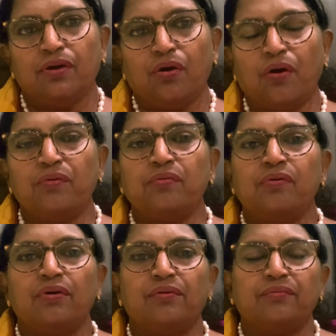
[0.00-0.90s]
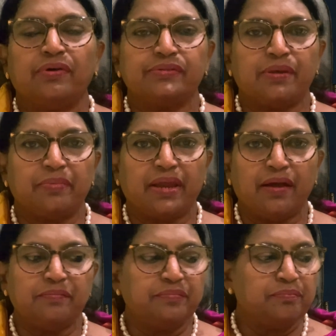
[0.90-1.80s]
how was
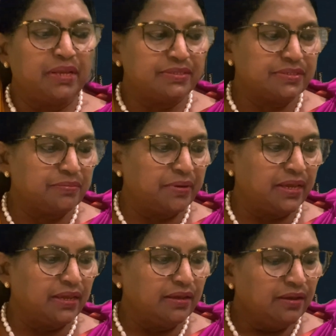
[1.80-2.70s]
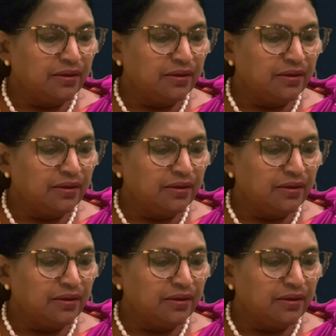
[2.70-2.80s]
Abraham blessed by